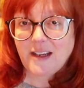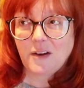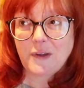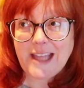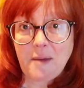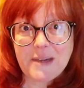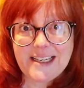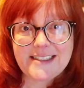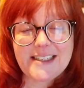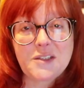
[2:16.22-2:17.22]
What that
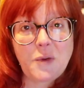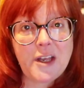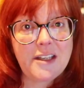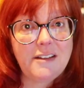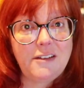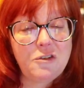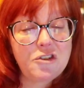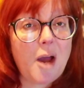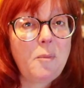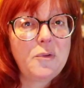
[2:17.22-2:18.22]
means is when you
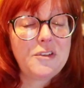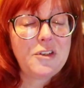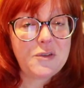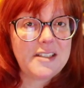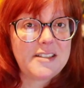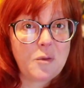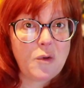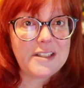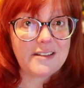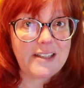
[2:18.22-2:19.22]
shop using
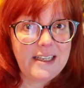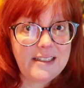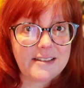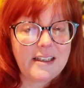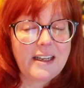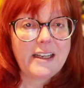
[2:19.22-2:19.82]
someone's links,